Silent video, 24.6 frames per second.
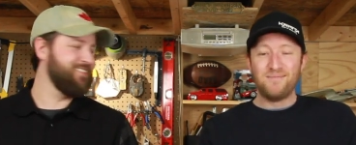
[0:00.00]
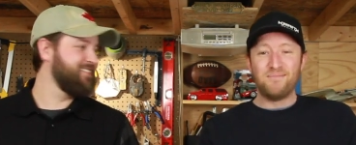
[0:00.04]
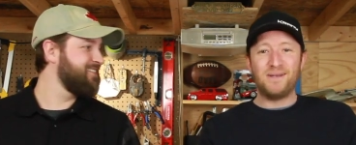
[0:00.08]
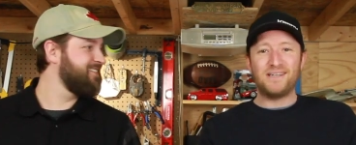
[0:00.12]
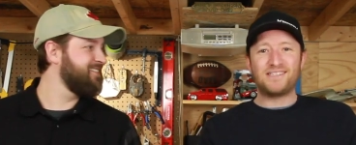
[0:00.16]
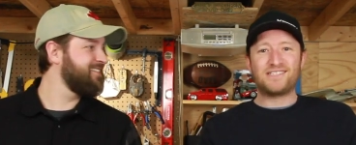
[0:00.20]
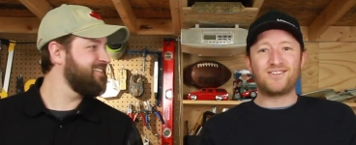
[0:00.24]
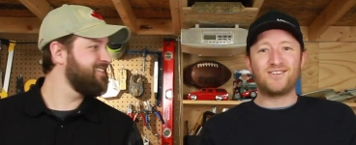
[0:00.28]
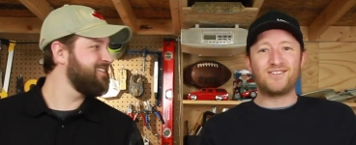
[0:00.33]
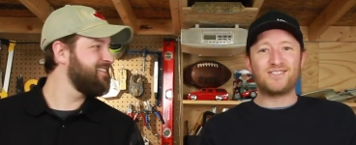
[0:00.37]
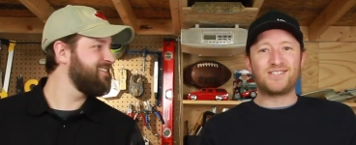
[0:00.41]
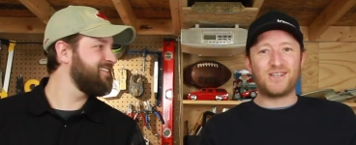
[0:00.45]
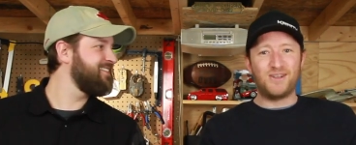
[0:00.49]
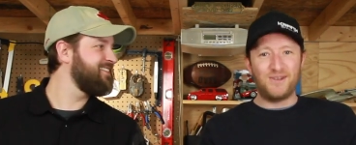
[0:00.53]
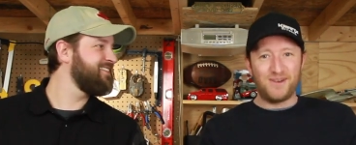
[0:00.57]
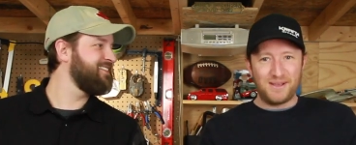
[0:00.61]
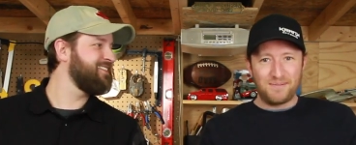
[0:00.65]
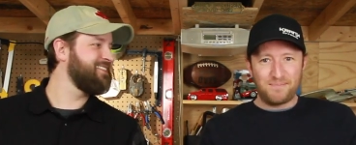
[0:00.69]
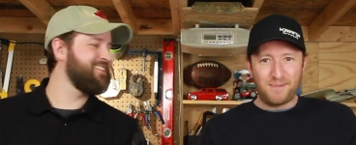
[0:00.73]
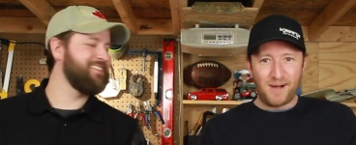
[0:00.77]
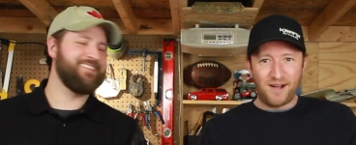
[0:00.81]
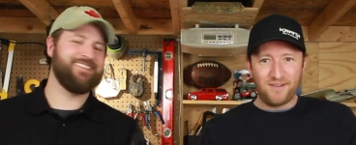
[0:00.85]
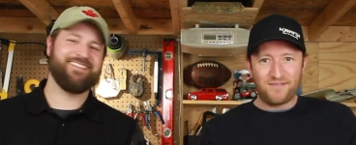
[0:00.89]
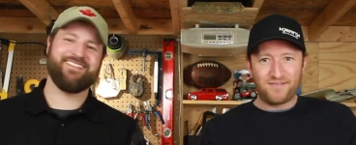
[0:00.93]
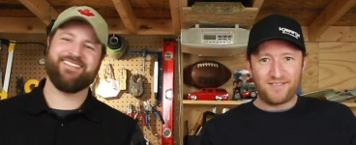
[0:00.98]
Speaker 1: Mr.
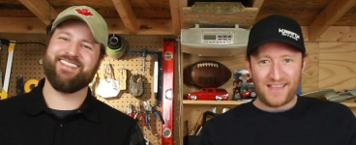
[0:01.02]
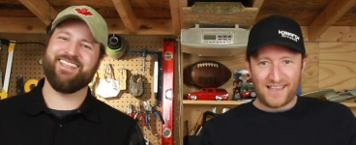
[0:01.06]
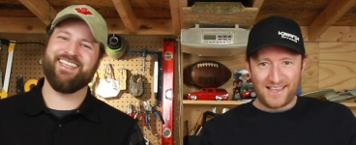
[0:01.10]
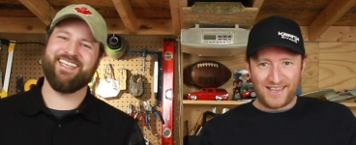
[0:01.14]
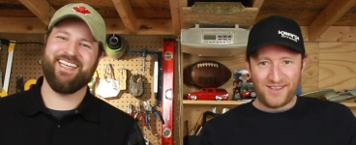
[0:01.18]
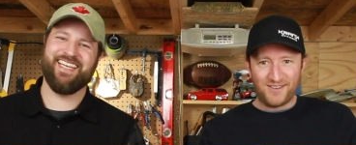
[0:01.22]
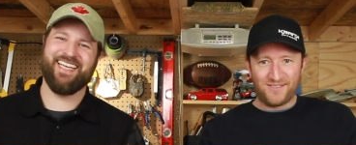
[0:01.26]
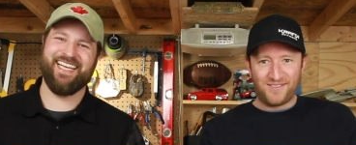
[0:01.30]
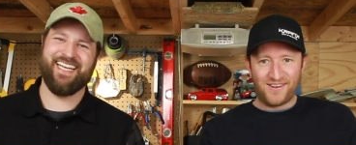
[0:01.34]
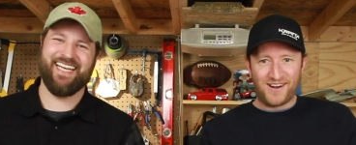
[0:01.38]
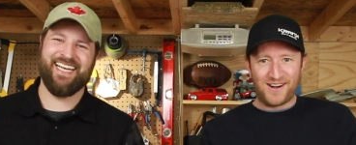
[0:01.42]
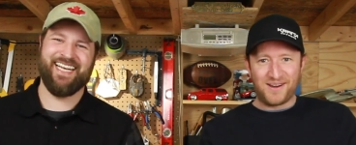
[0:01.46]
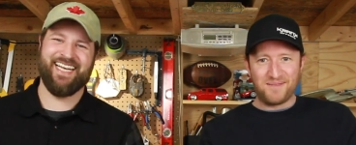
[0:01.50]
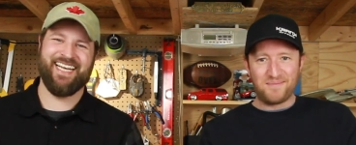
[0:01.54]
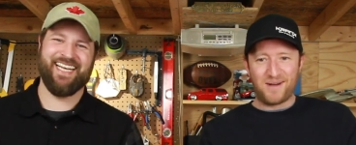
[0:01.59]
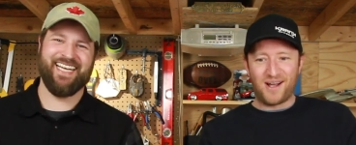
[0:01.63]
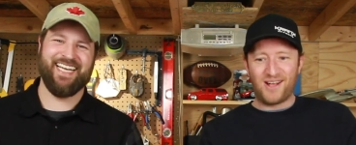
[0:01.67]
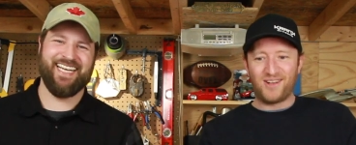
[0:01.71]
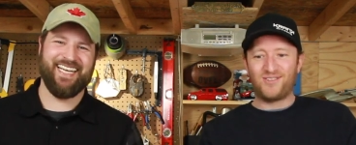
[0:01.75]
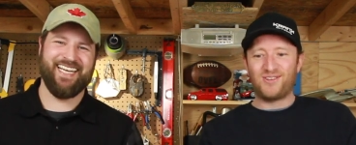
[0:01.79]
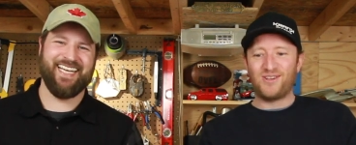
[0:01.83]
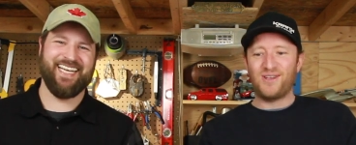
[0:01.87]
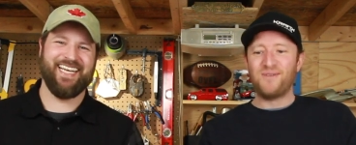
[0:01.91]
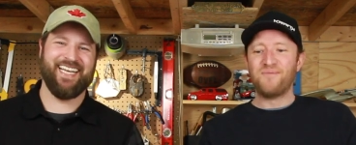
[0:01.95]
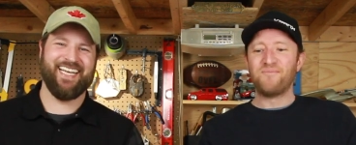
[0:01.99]
Scooty Puff, thank you very
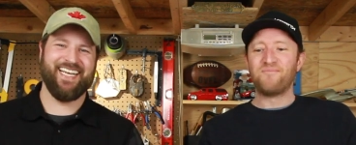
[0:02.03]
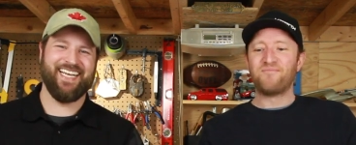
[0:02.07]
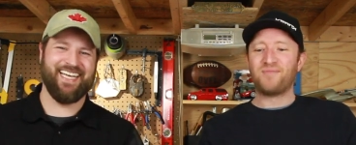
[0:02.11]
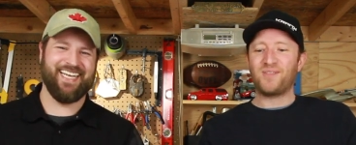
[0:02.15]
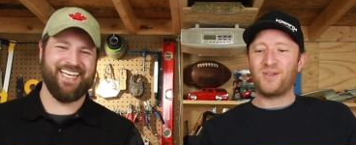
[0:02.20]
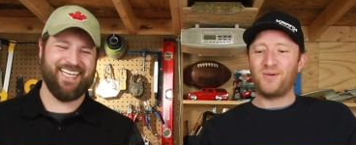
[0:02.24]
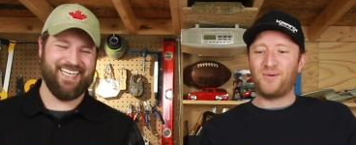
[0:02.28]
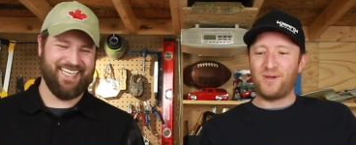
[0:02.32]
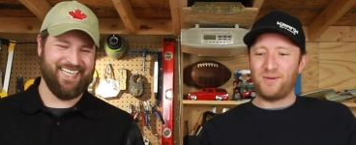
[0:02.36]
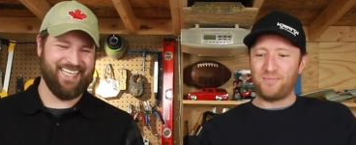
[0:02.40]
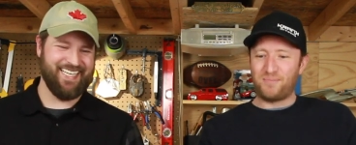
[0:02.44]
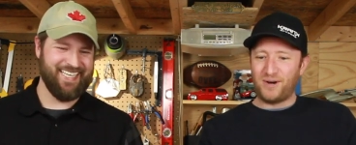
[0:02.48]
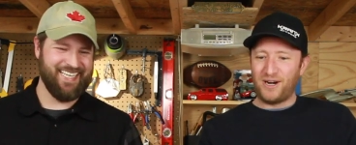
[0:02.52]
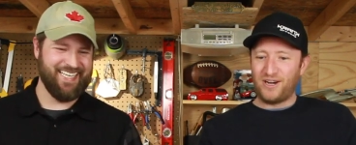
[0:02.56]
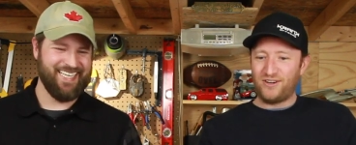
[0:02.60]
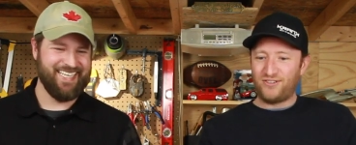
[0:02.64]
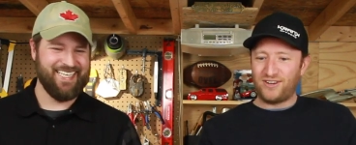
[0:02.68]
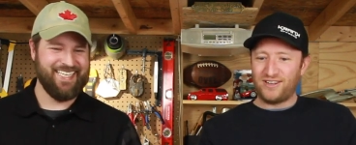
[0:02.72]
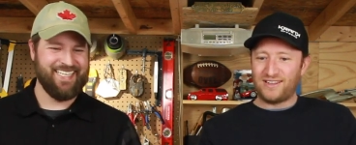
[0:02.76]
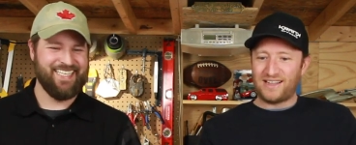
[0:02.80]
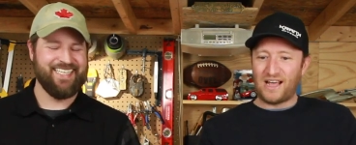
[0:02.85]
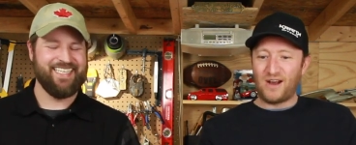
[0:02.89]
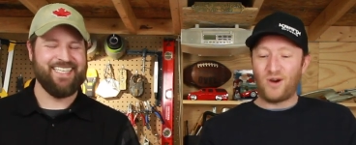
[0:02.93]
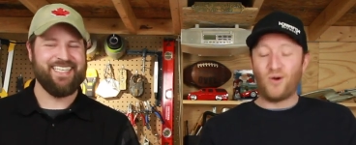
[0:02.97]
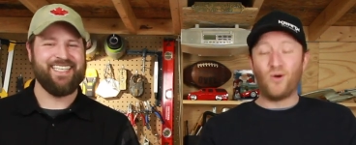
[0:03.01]
much. We
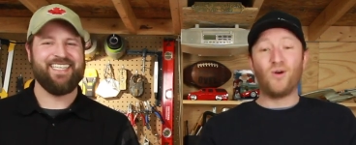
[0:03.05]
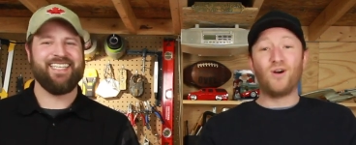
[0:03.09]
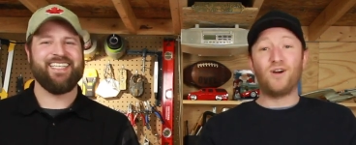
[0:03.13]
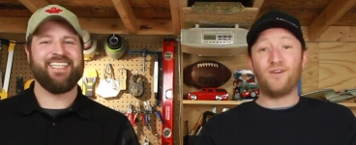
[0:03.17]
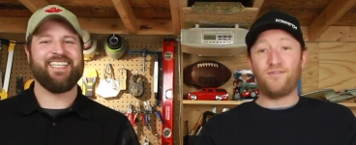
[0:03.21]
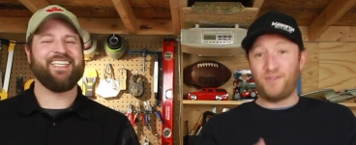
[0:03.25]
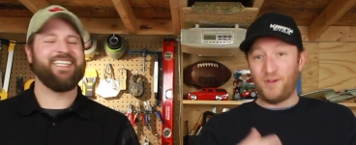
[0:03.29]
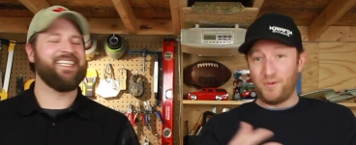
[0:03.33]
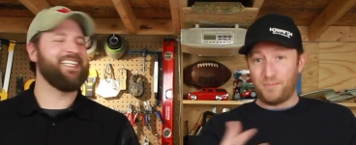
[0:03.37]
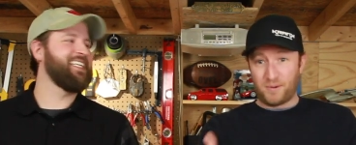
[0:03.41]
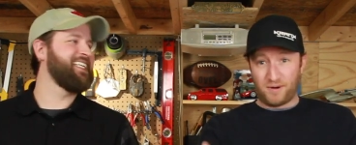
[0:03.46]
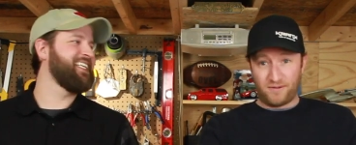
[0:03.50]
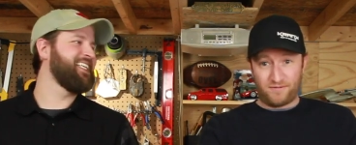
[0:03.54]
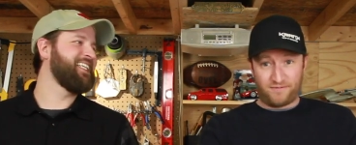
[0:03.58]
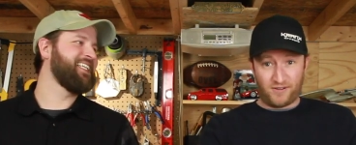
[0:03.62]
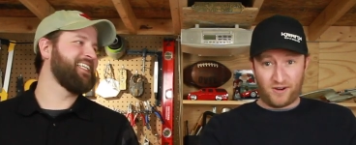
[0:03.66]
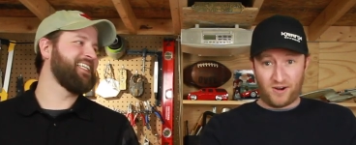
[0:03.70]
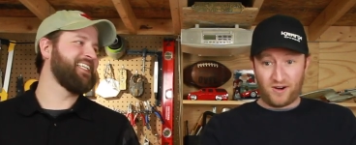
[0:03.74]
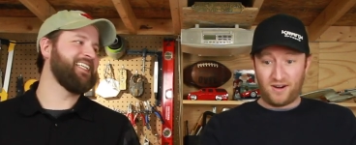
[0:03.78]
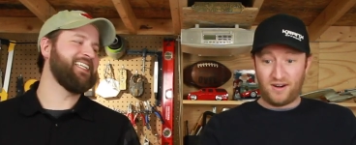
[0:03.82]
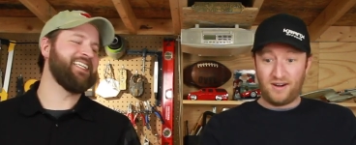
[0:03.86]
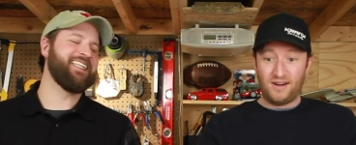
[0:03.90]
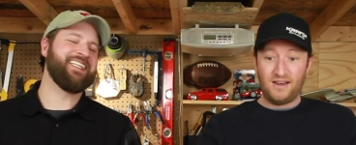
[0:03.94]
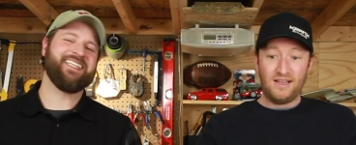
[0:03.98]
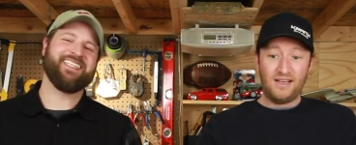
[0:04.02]
appreciate that. Or if you
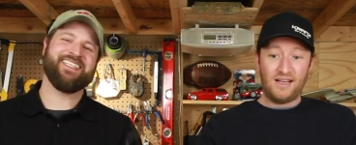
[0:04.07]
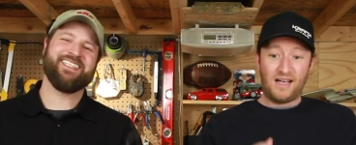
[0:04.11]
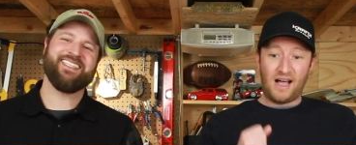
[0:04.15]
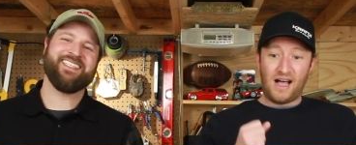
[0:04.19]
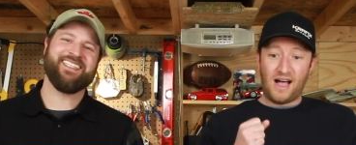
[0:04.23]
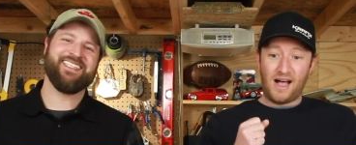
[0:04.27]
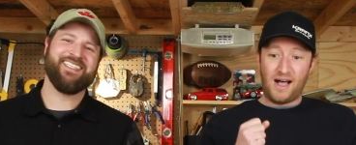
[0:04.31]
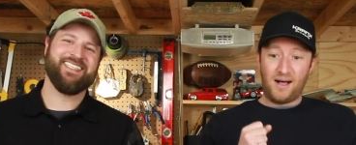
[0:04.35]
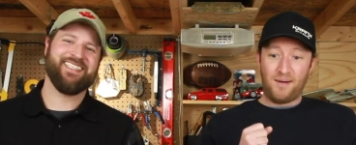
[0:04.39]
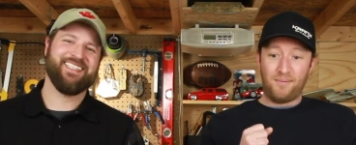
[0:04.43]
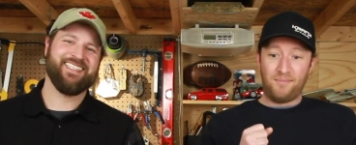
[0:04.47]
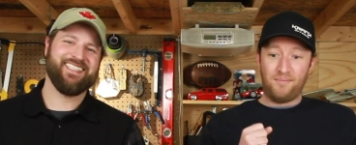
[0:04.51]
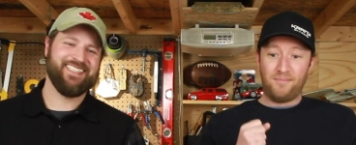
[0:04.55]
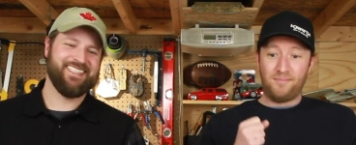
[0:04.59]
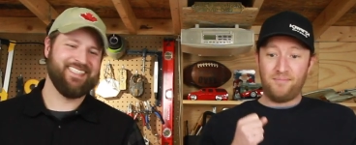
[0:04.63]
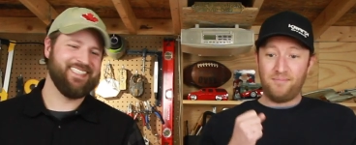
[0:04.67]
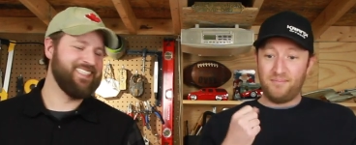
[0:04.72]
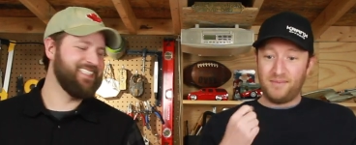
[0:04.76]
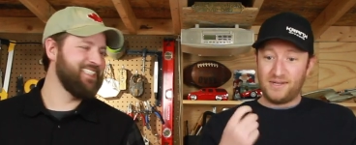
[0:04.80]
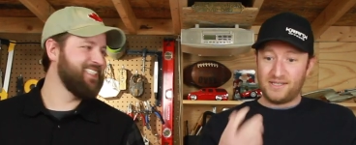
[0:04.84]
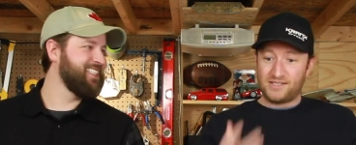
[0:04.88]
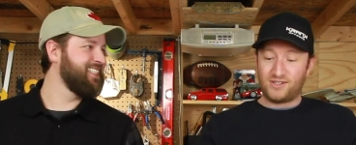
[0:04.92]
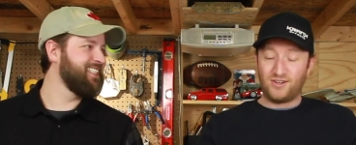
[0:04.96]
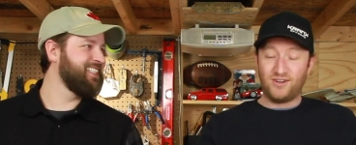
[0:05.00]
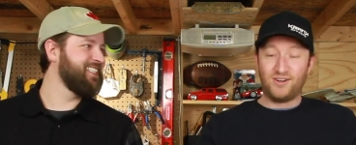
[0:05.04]
prefer
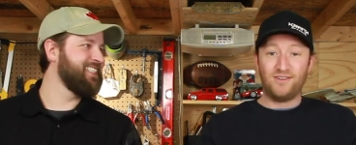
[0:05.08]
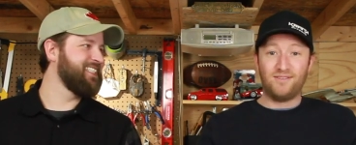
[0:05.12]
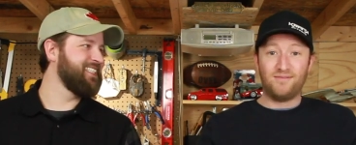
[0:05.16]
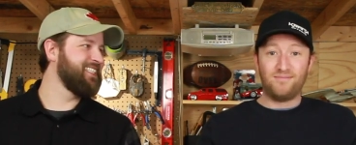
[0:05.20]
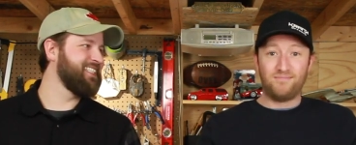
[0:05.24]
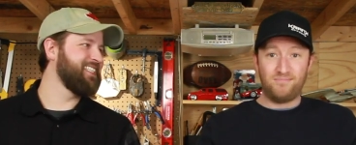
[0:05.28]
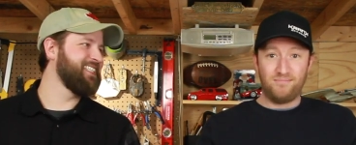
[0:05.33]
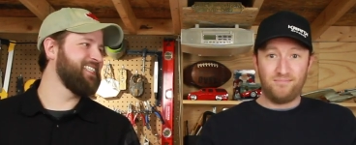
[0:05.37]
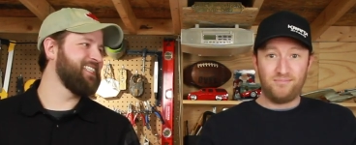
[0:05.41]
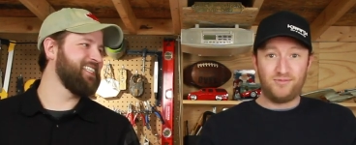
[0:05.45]
Mr.